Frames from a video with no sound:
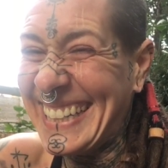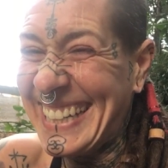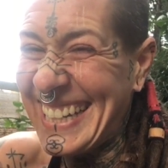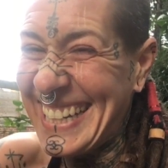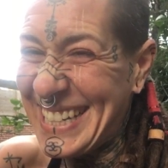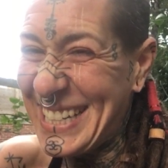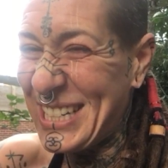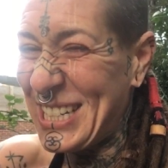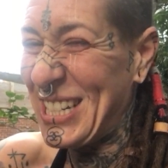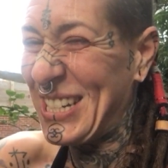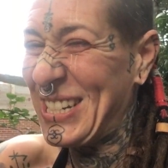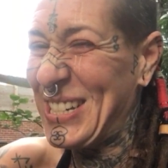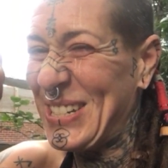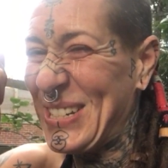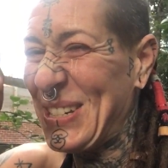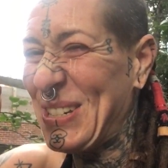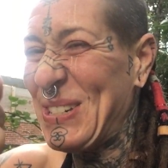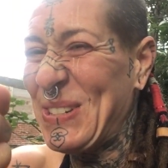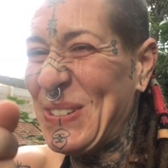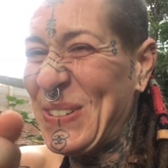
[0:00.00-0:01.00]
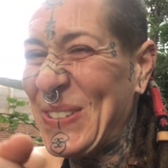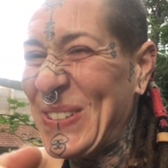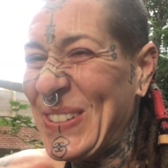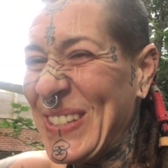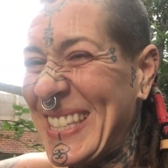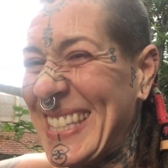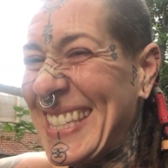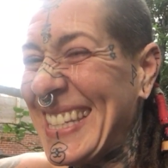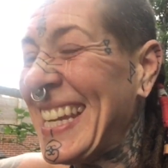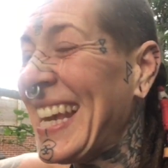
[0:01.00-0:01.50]
and ginger
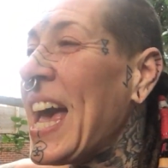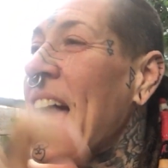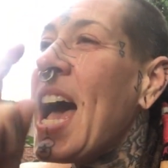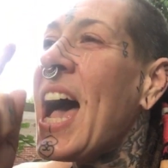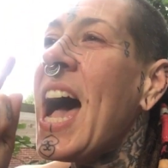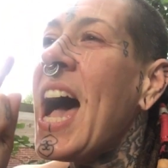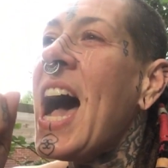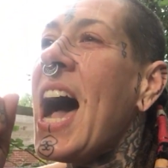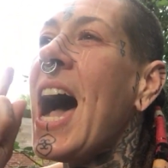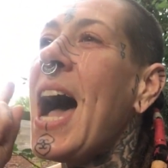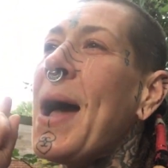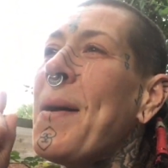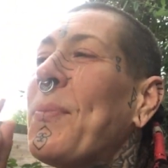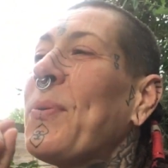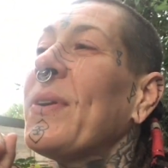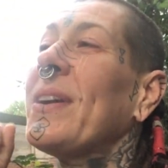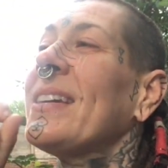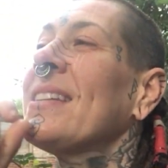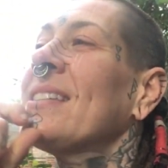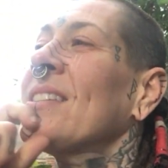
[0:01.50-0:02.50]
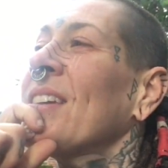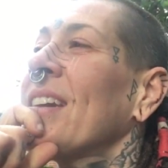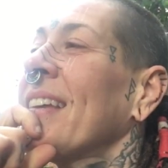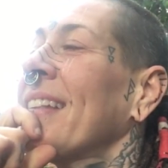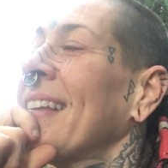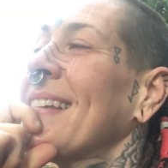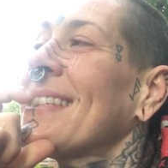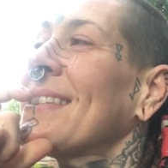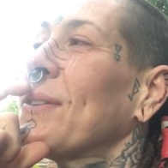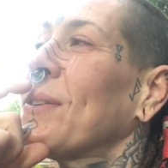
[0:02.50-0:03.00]
juice. I'm pretty certain
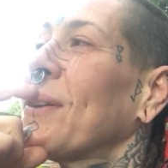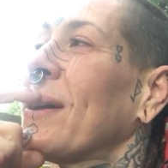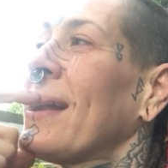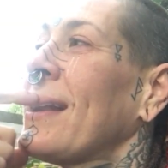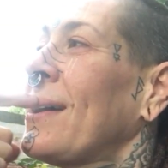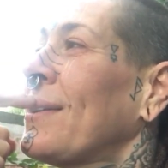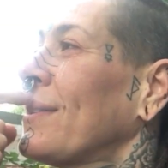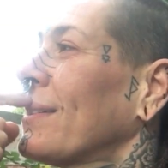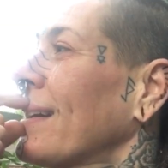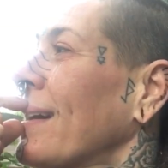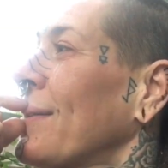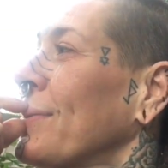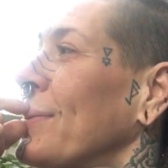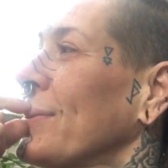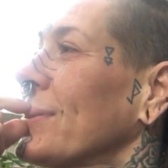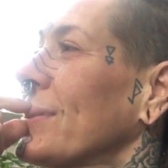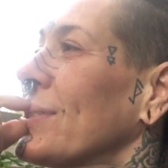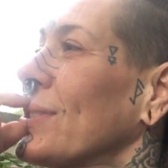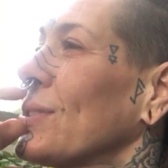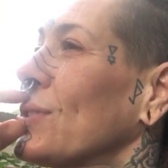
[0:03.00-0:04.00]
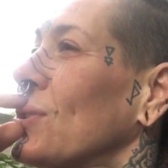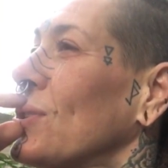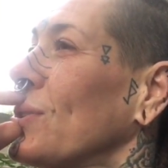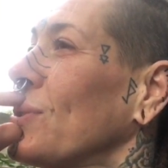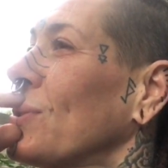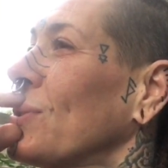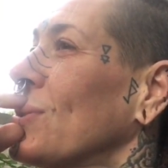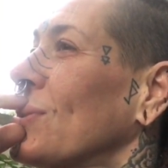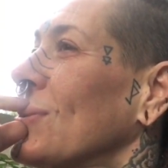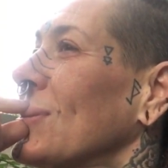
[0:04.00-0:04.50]
that still counts as a
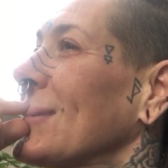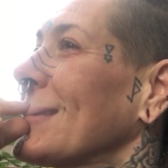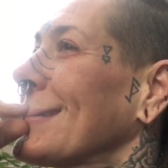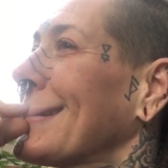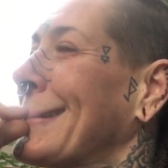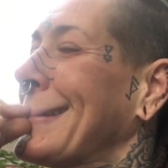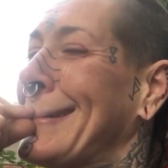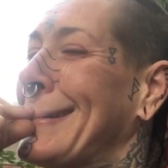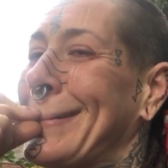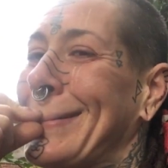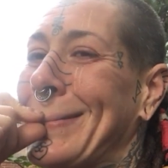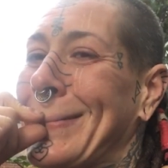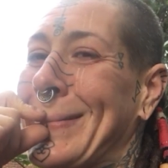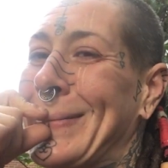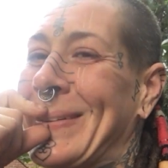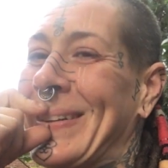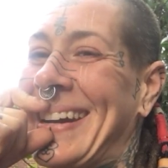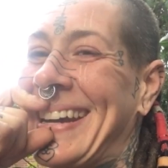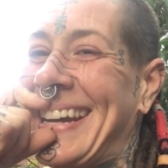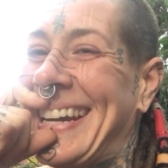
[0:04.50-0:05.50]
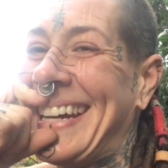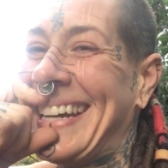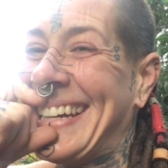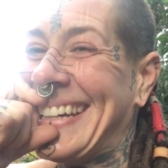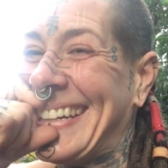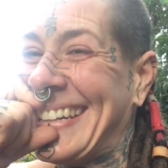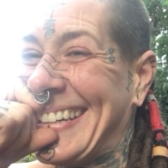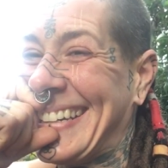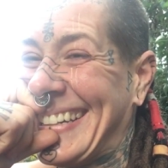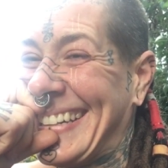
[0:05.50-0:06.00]
juice, right?
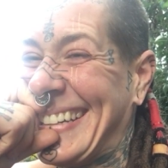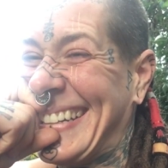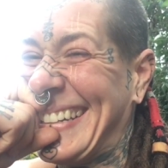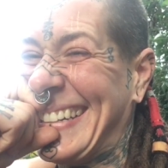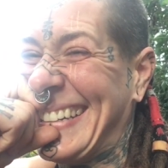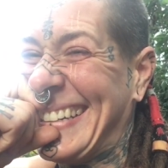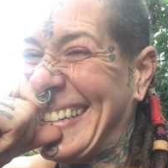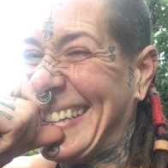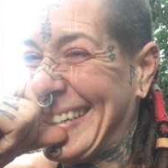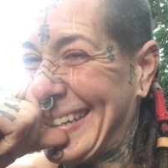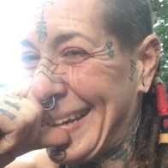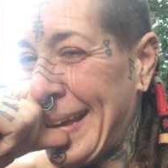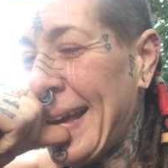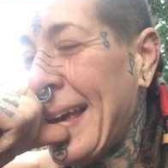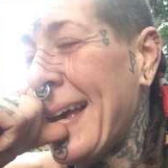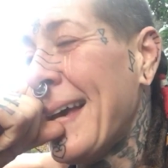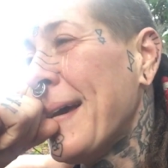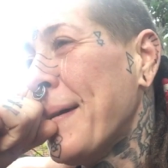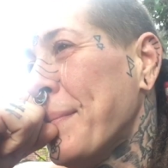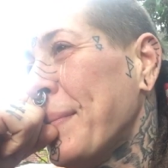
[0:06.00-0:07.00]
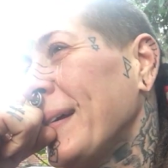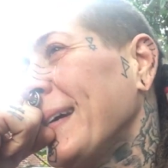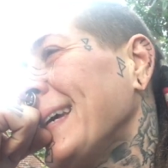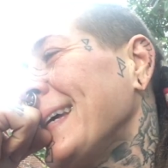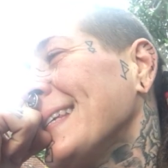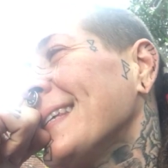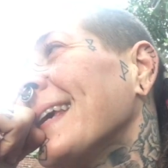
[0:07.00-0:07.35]
Please